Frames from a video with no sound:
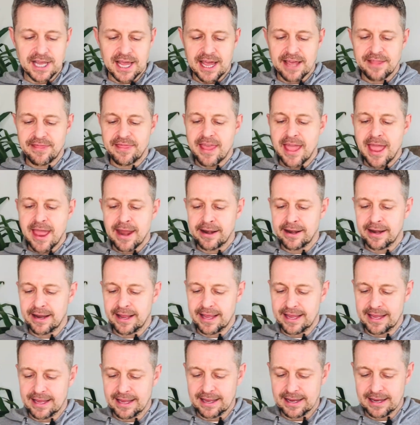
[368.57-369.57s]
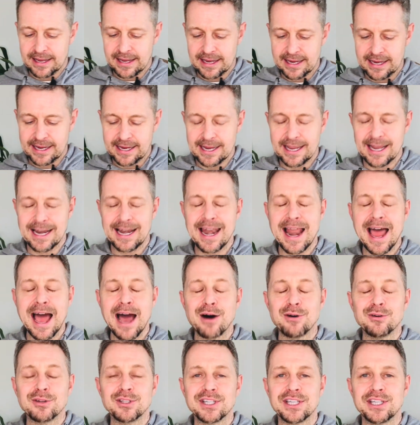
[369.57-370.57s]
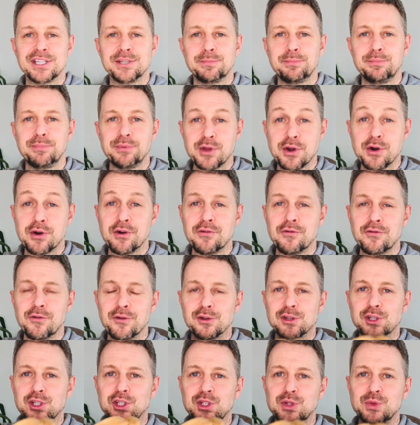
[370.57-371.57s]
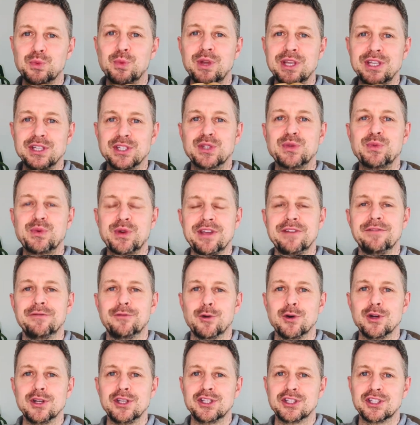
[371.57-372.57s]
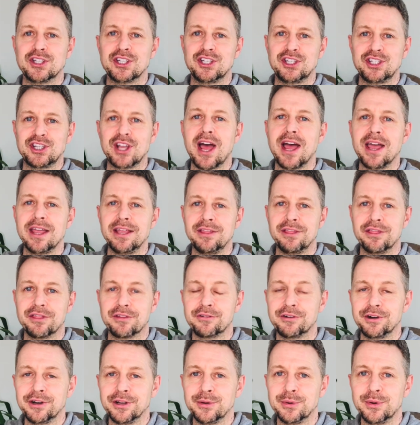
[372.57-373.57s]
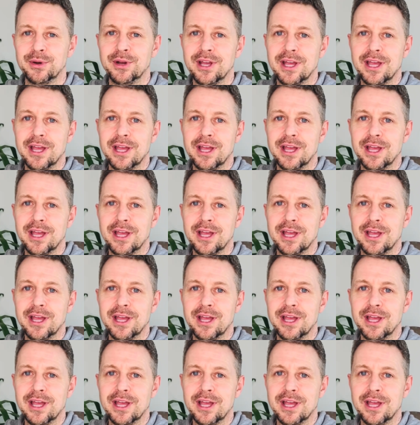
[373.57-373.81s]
and then it allows its beautiful, sweet, sweet voice to shine through.